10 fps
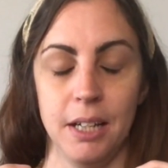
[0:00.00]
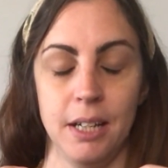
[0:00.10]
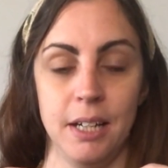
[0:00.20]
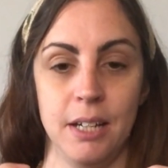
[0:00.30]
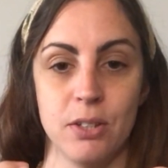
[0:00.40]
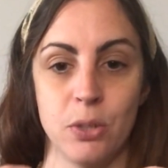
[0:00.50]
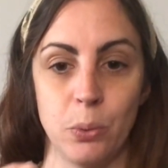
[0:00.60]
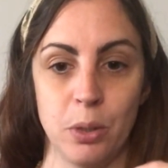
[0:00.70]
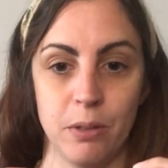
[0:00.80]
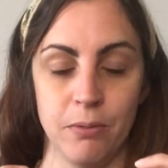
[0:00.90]
it
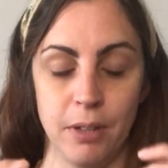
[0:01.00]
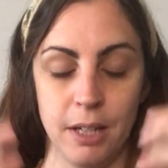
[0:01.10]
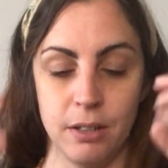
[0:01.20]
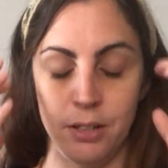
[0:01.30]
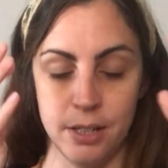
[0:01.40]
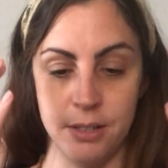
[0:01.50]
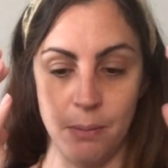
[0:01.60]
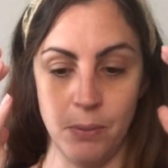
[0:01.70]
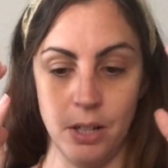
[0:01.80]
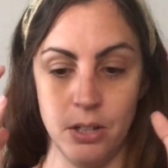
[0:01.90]
sort of like does
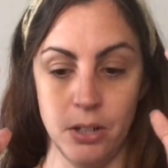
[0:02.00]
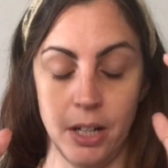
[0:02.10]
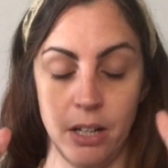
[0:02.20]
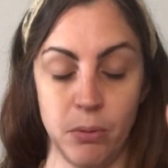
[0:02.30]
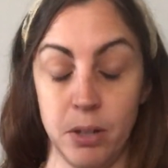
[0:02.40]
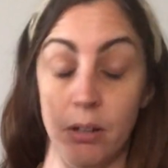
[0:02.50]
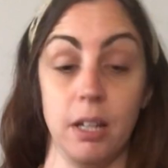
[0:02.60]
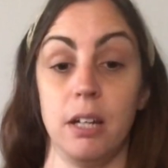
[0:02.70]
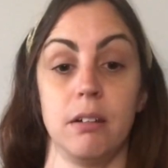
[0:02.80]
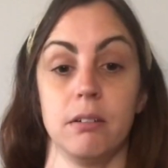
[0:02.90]
something in your head where you're
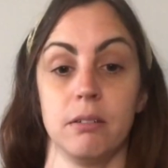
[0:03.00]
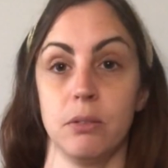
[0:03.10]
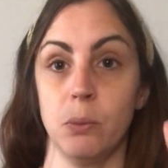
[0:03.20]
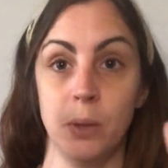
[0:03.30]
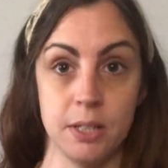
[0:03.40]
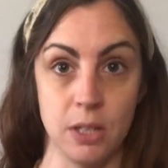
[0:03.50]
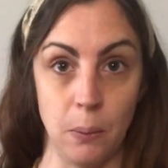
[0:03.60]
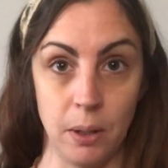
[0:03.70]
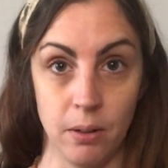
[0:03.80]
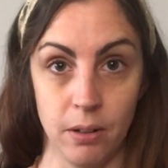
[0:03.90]
like, what is
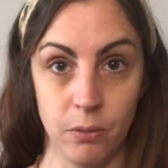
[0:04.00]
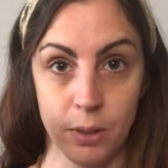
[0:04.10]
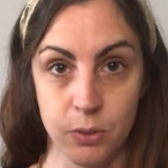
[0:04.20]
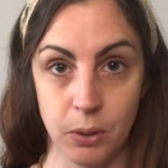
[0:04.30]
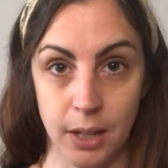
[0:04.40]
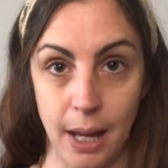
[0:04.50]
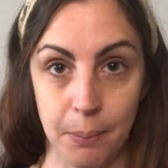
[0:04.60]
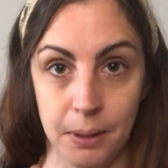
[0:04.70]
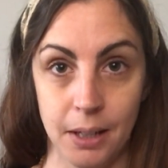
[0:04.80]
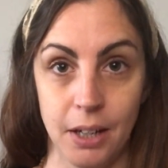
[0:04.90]
going on? What's really
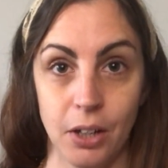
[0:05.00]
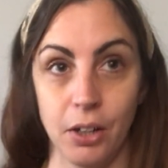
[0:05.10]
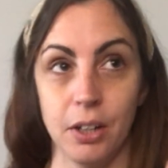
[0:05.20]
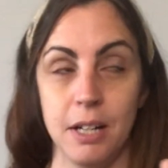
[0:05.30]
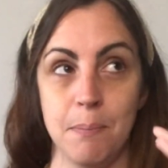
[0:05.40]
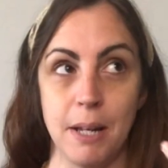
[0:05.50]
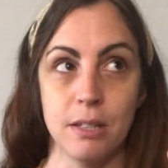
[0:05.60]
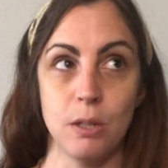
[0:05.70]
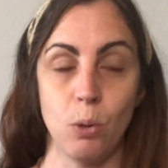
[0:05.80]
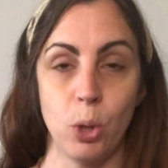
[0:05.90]
happening here? And it
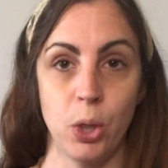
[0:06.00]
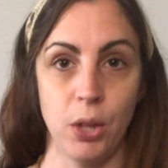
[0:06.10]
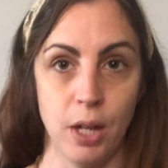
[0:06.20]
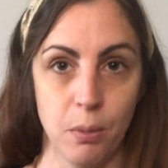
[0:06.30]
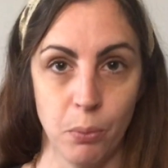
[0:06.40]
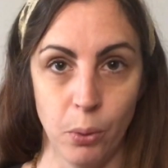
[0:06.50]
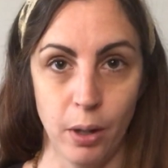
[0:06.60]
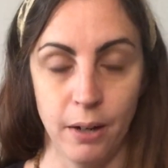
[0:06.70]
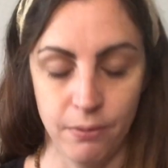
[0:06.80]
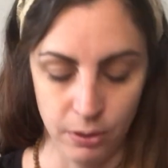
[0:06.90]
makes you think more,
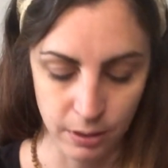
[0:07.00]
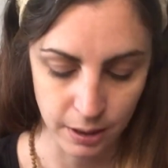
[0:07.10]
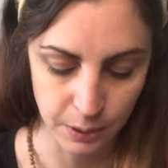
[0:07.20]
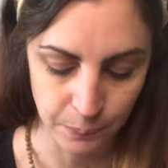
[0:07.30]
I feel like.